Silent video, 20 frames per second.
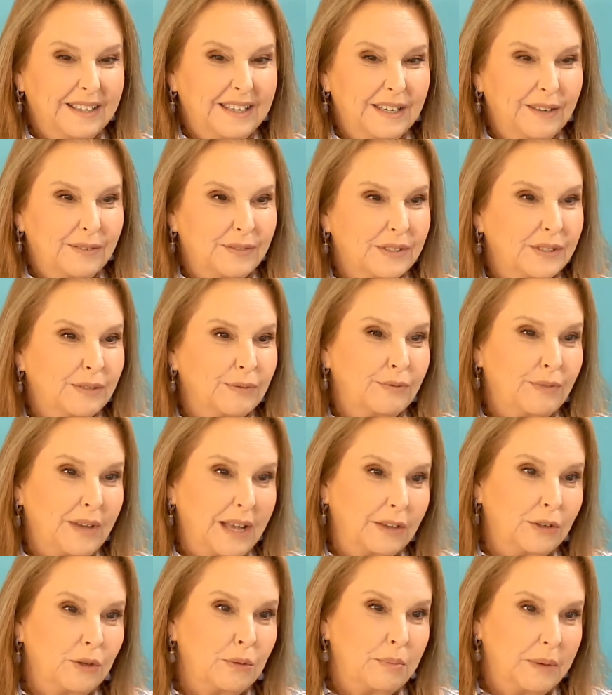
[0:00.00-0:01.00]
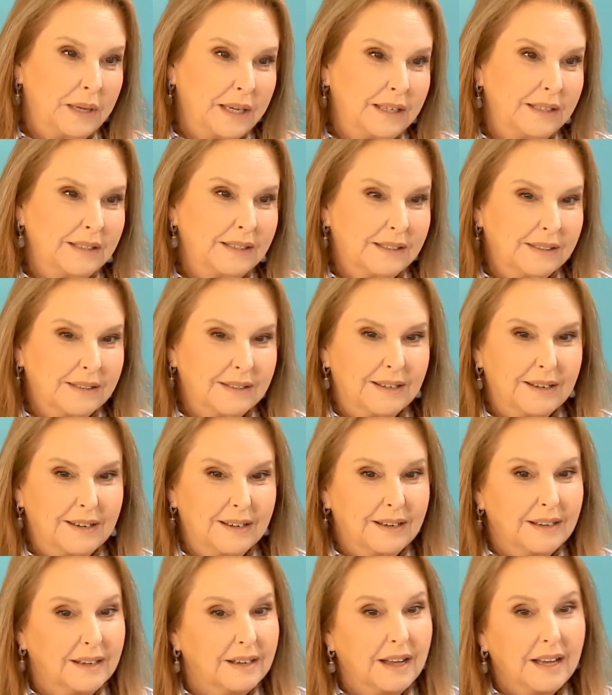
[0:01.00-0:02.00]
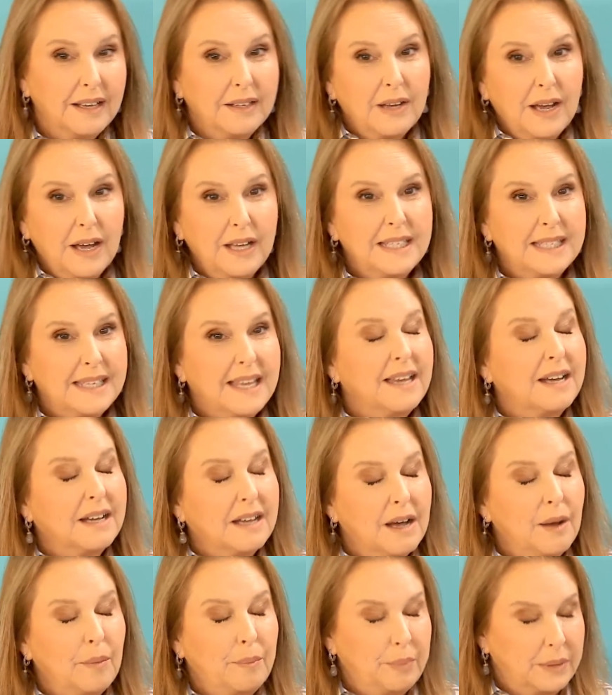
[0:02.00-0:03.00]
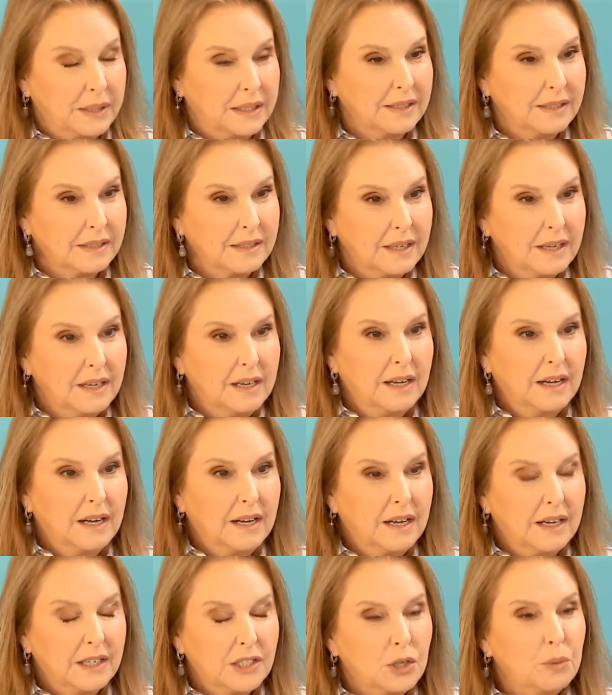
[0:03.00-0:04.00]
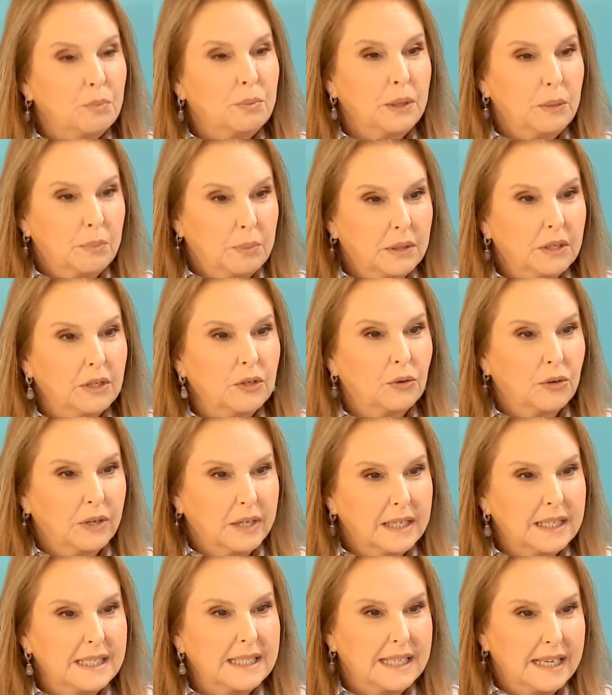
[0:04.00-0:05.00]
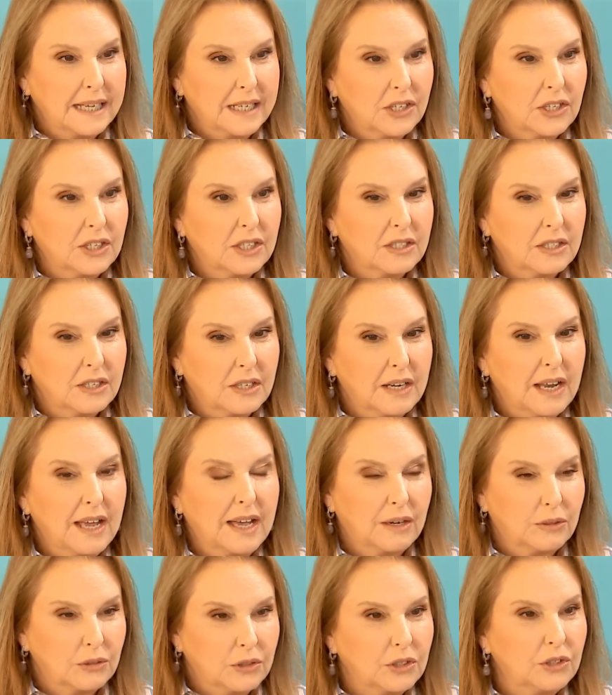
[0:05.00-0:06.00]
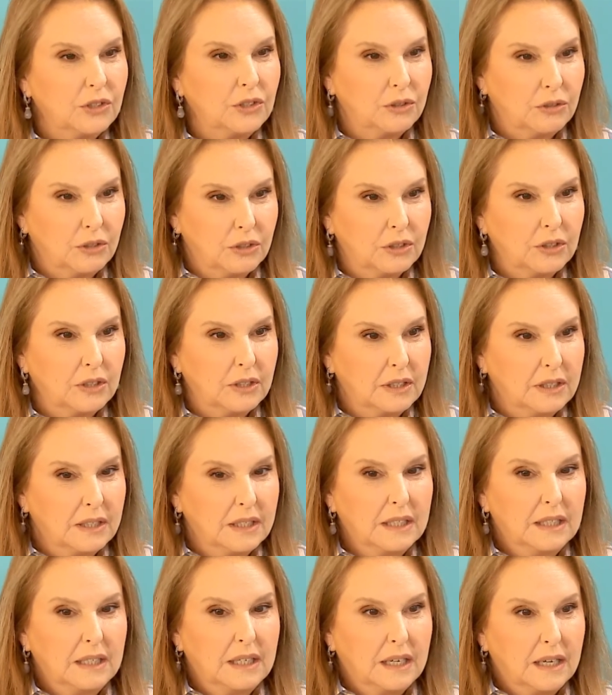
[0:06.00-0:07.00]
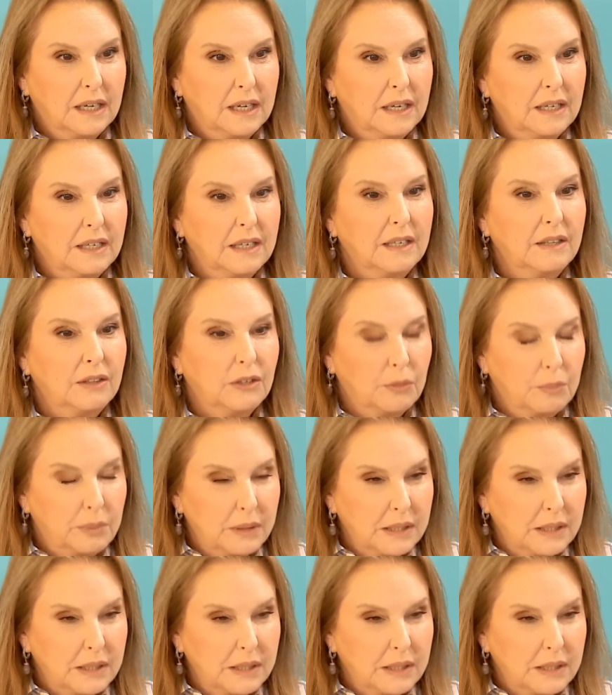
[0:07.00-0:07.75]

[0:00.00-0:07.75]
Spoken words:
gives value-based, I'd say a compass to people and organizations on how to do good in their